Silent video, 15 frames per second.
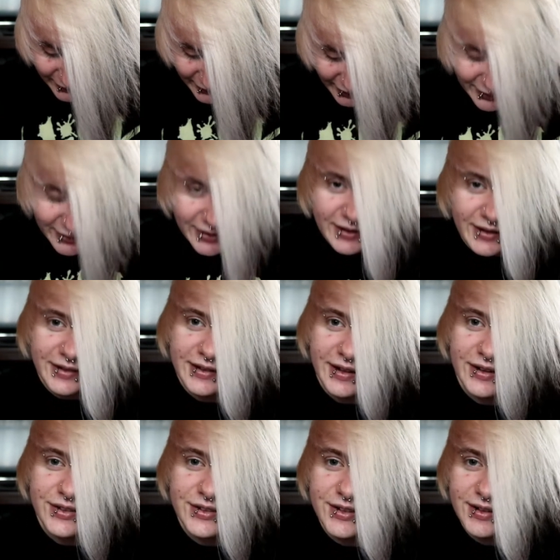I teased it a
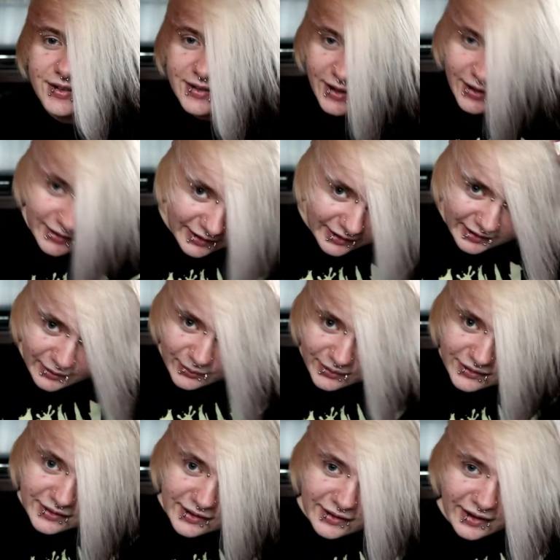shit ton, like it would
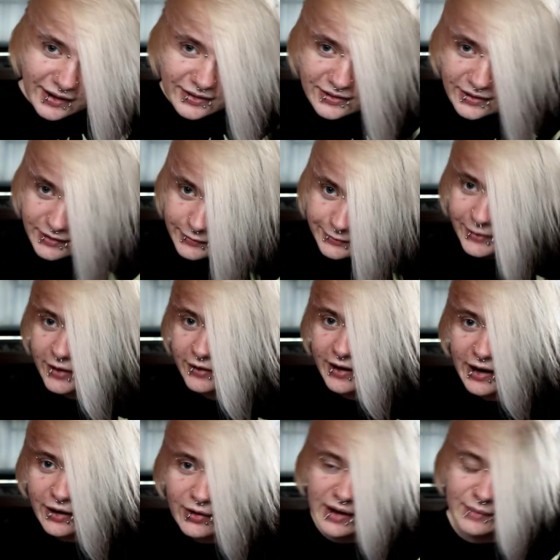sit like this far
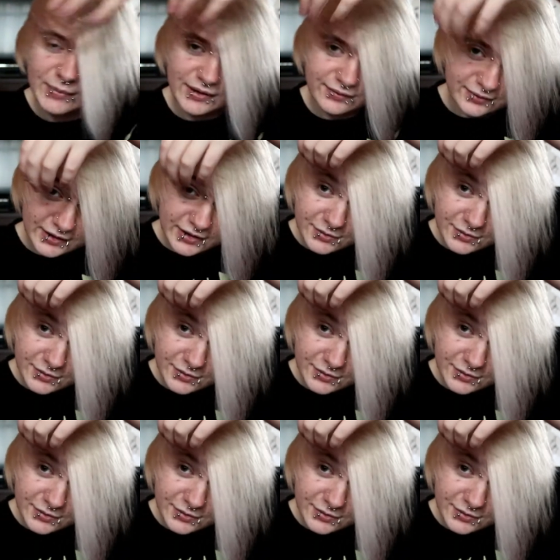out and my fringe